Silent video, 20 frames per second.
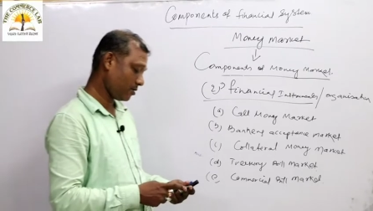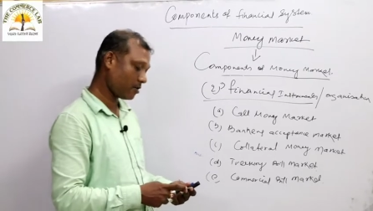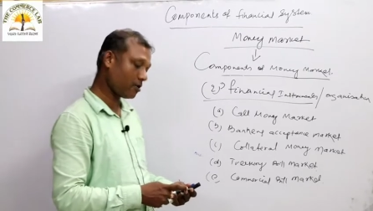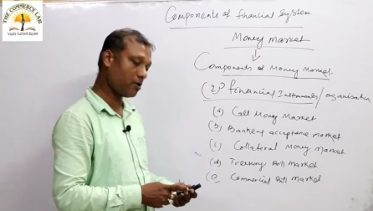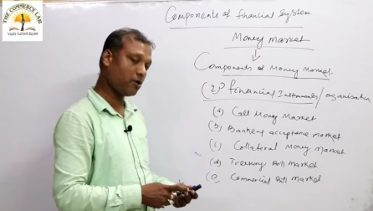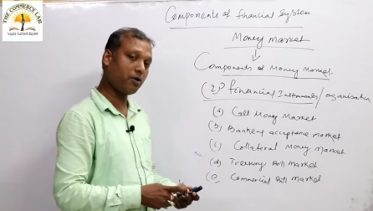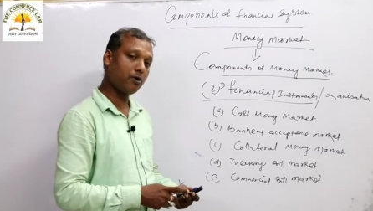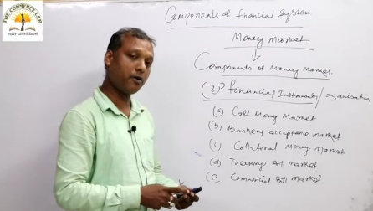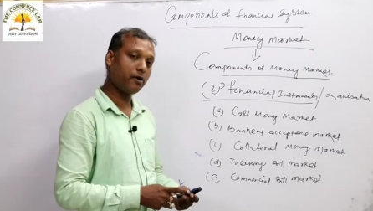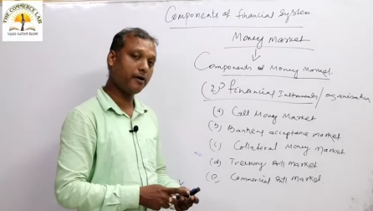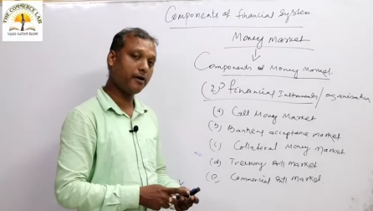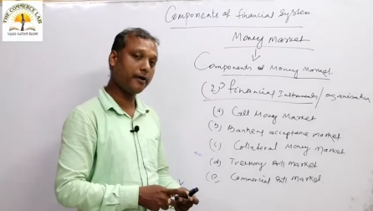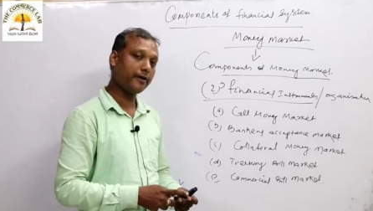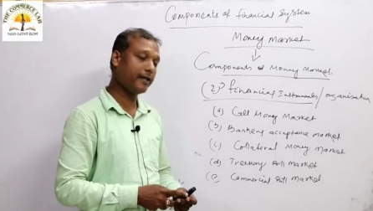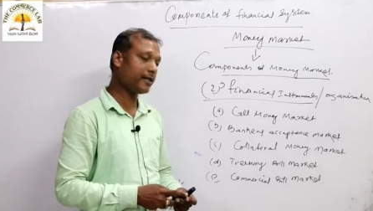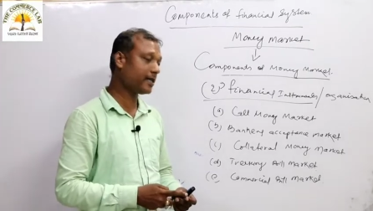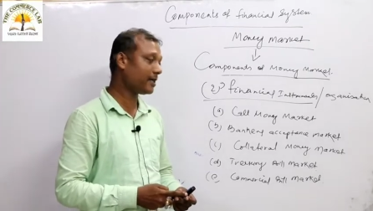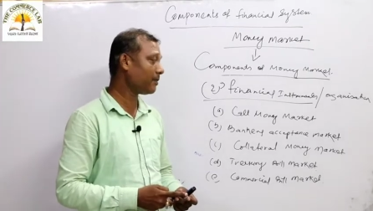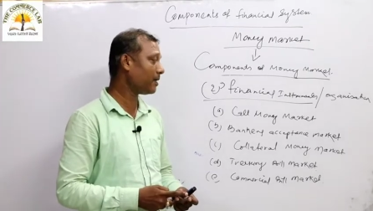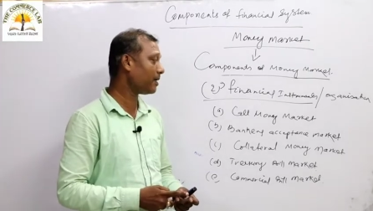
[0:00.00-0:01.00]
So
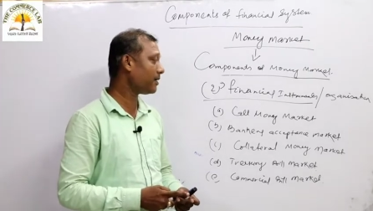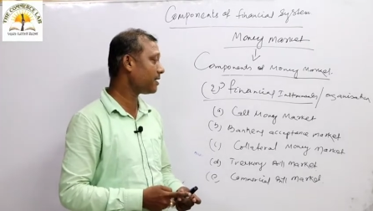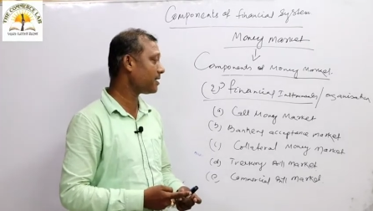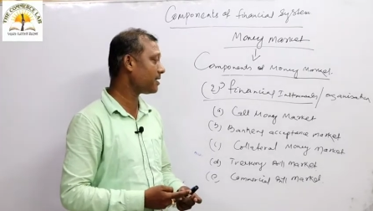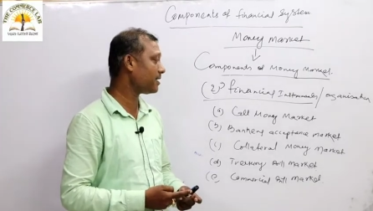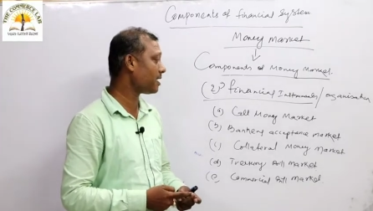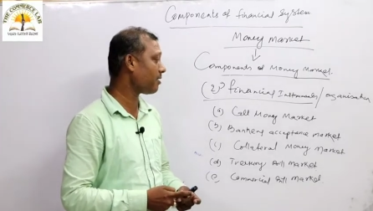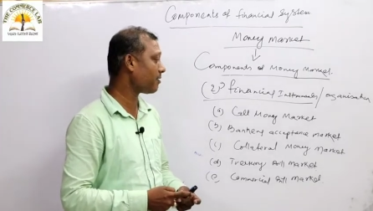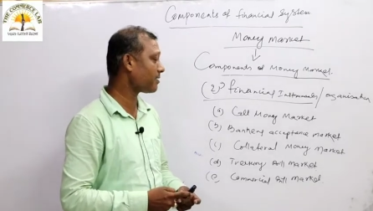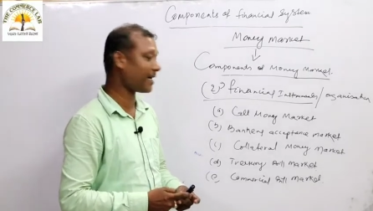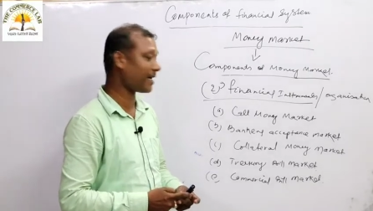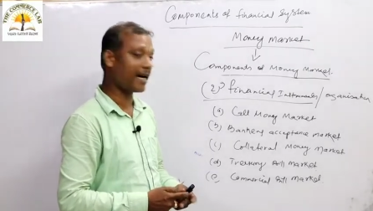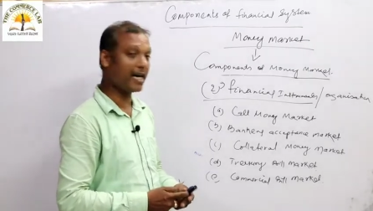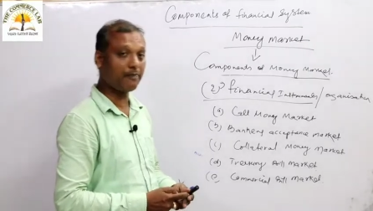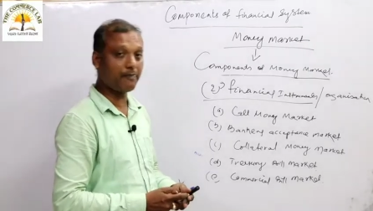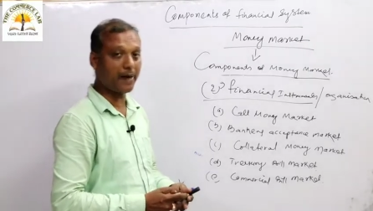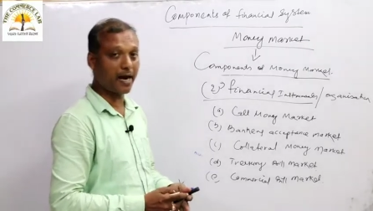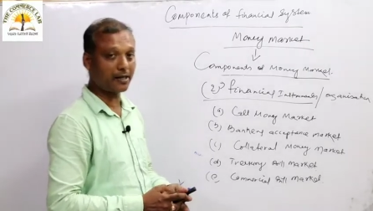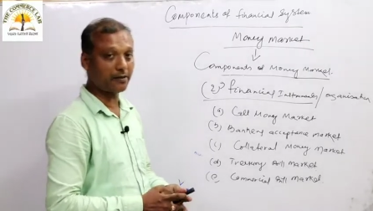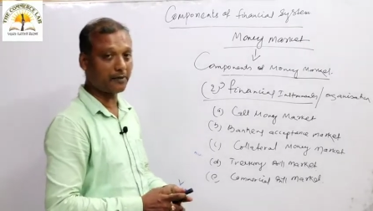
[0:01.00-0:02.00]
this is our
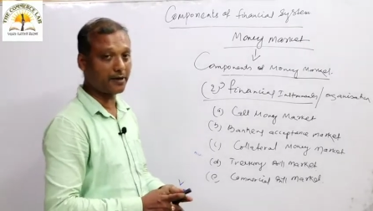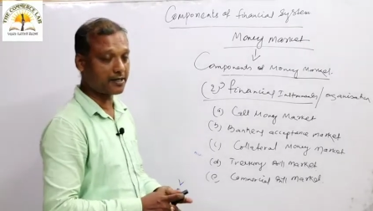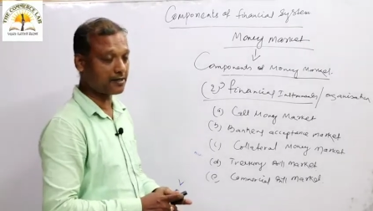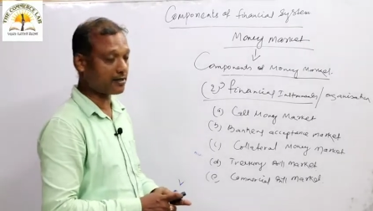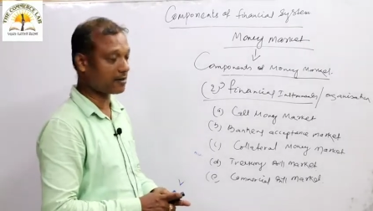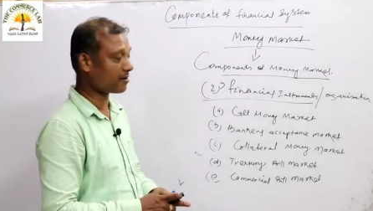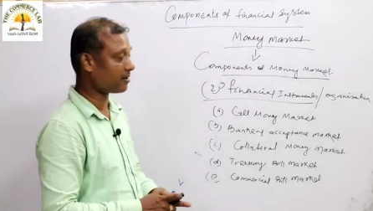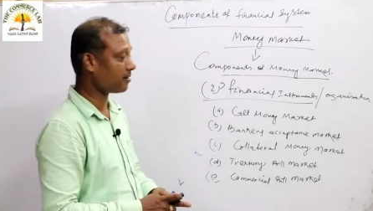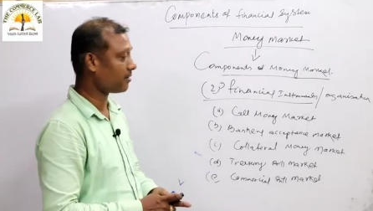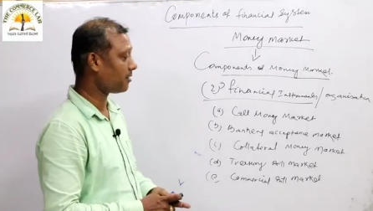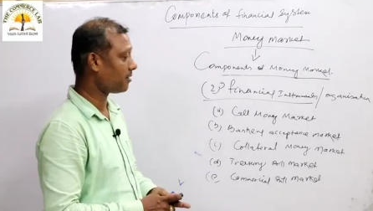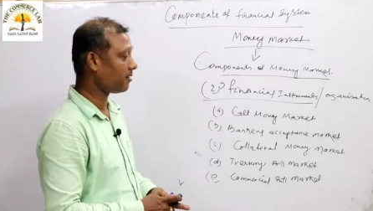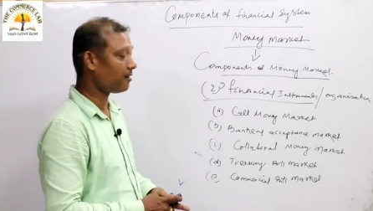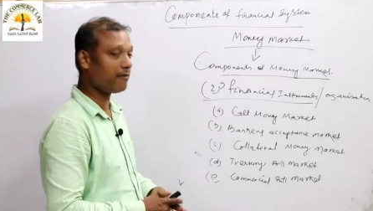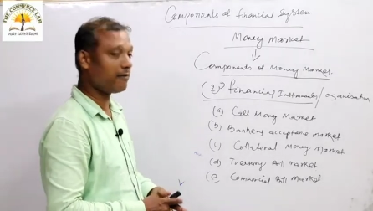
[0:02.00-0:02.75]
second part of discussion.